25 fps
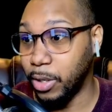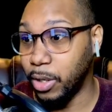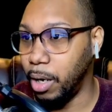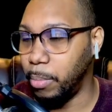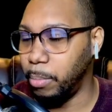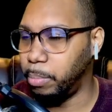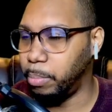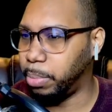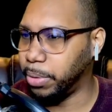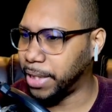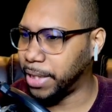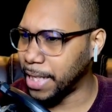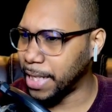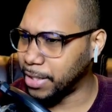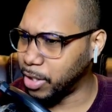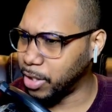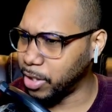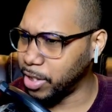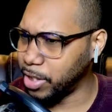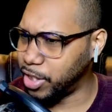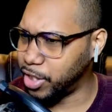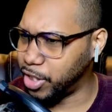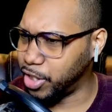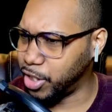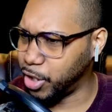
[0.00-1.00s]
but that's good
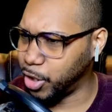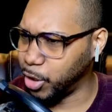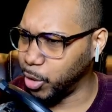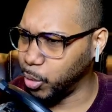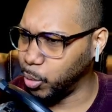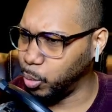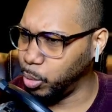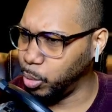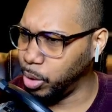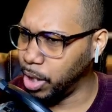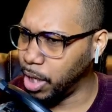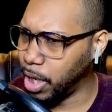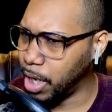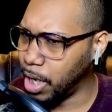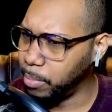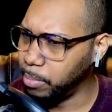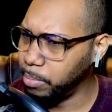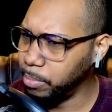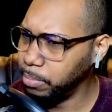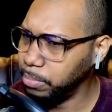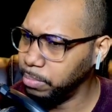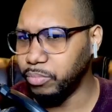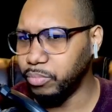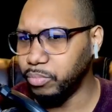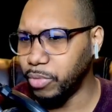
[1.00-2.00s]
too.
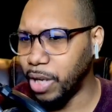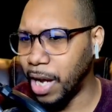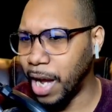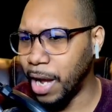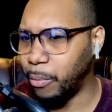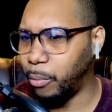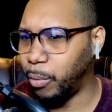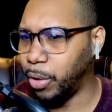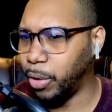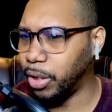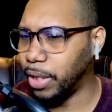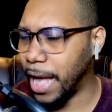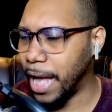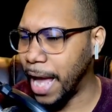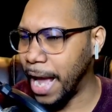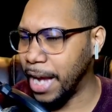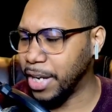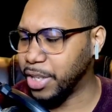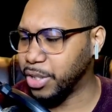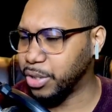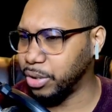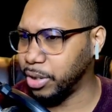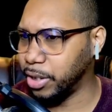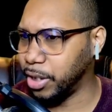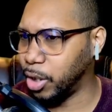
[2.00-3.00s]
I will
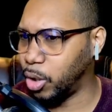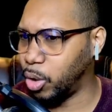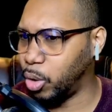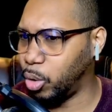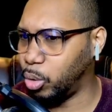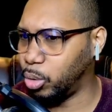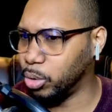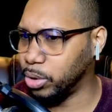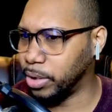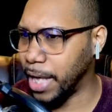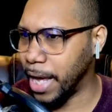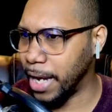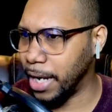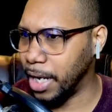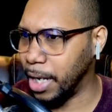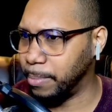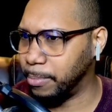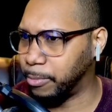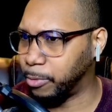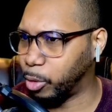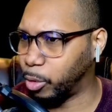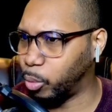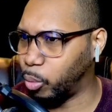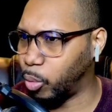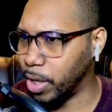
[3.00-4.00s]
actually hold that up
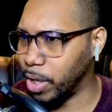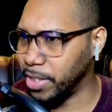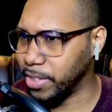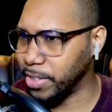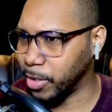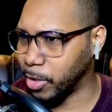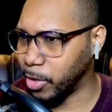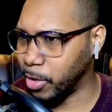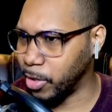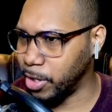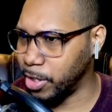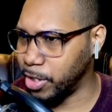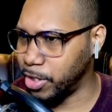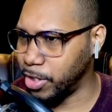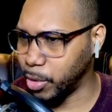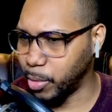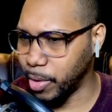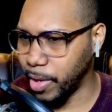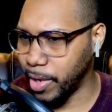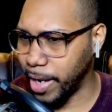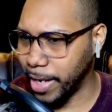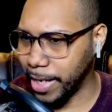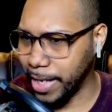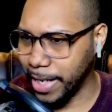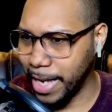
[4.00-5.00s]
for one turn so that I
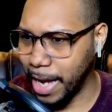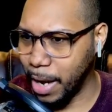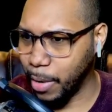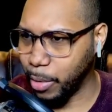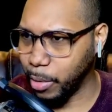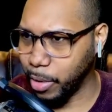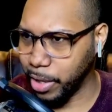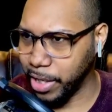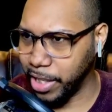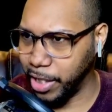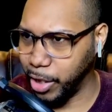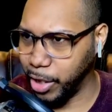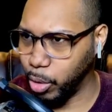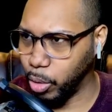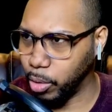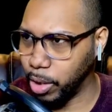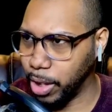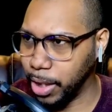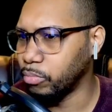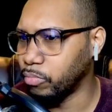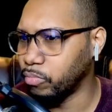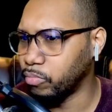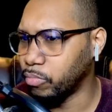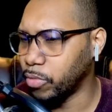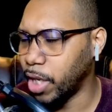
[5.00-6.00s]
can counter a Kiora.
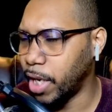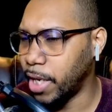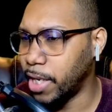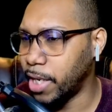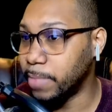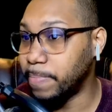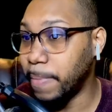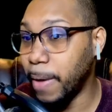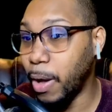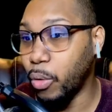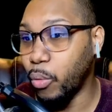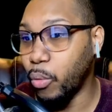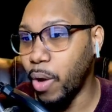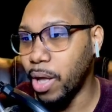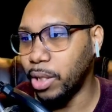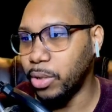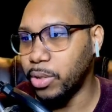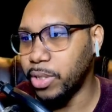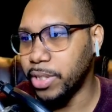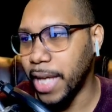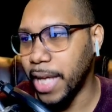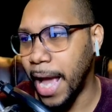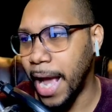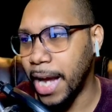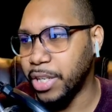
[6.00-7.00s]
And a Spell Queller is
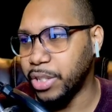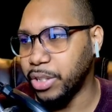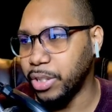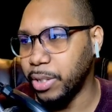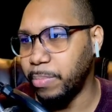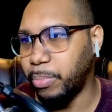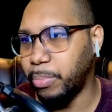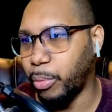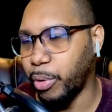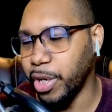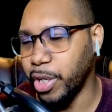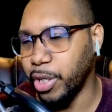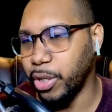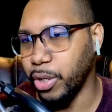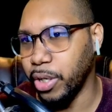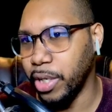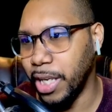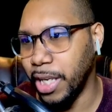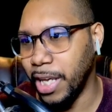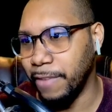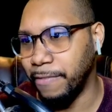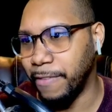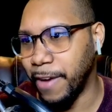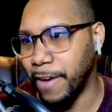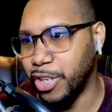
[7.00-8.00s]
actually pretty good
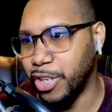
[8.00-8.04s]
if I draw